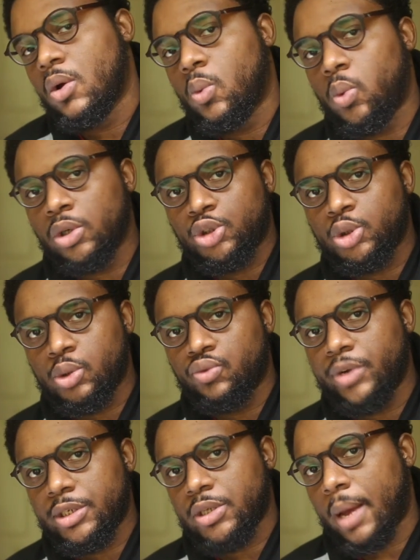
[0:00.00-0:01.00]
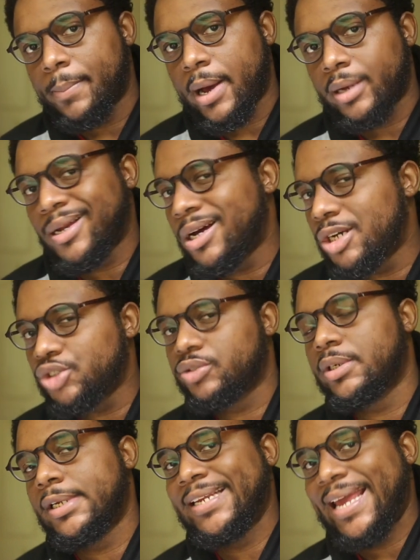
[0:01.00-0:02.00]
Once you reach about
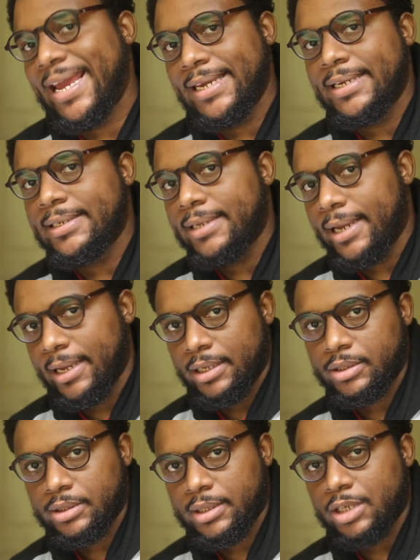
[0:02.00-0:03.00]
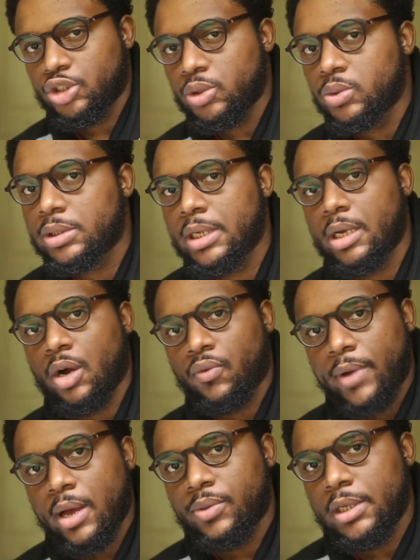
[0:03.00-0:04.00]
180 days, that's usually
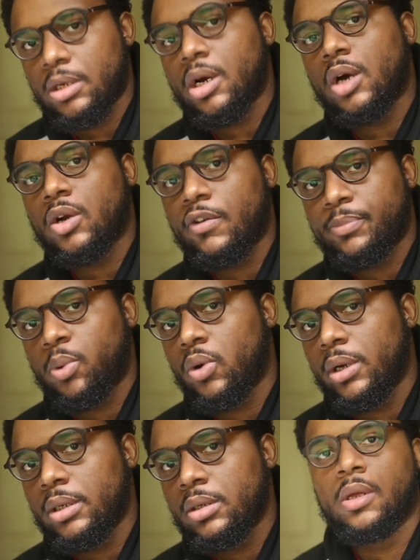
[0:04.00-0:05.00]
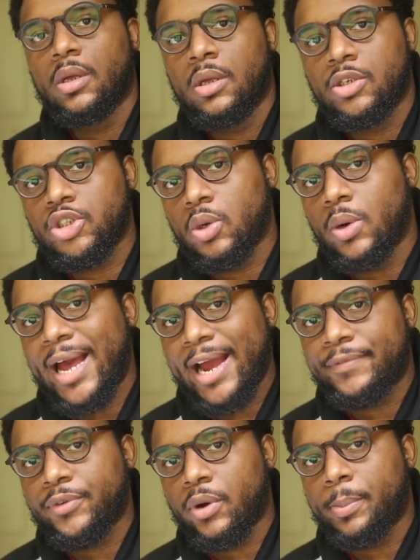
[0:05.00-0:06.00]
around the cutoff point. So
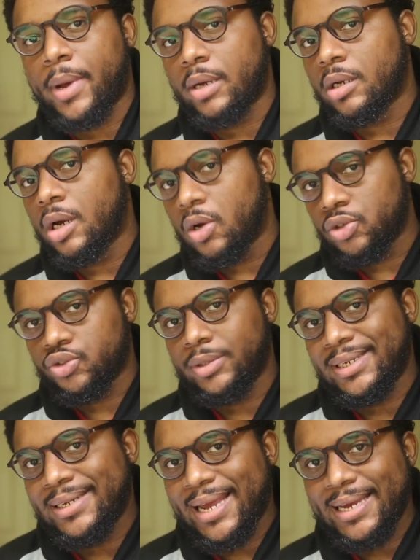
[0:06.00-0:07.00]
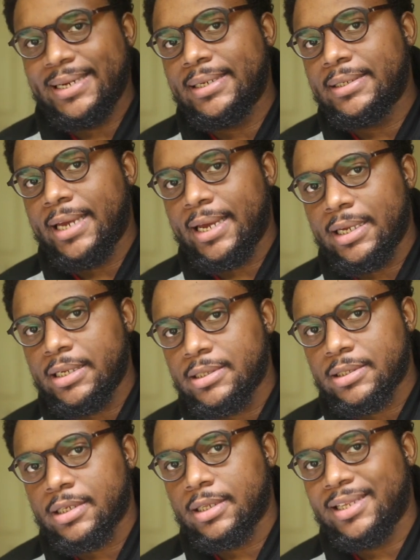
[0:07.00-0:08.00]
after about 180
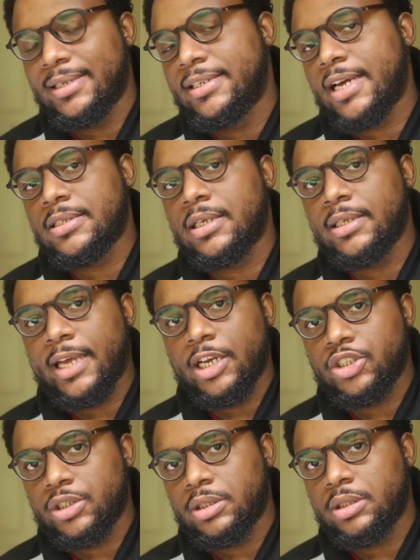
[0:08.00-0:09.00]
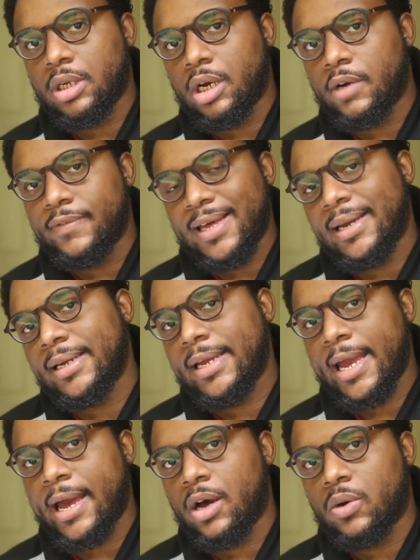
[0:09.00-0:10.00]
days, the designation of that
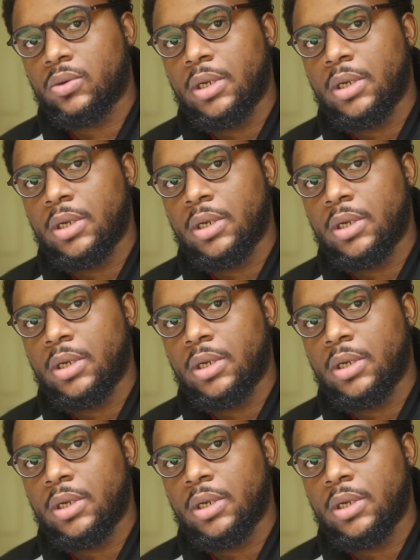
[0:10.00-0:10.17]
account